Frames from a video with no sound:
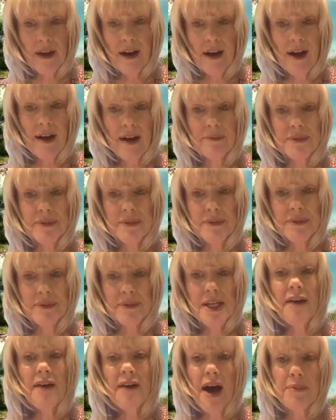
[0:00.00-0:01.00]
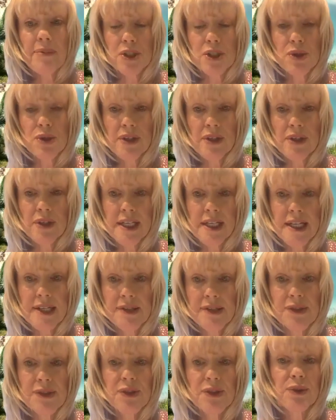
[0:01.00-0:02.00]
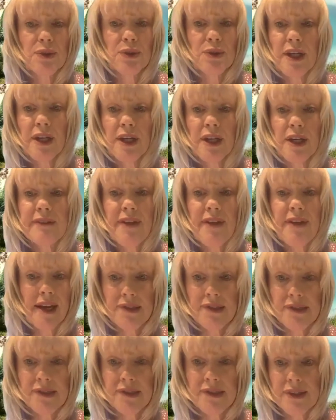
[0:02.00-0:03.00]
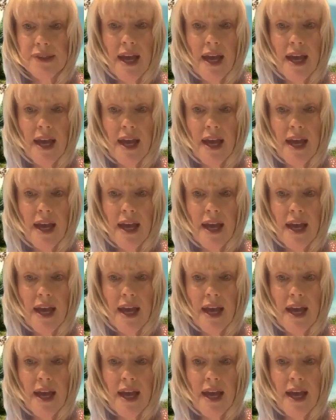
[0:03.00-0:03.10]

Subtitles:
to have opportunities to advance,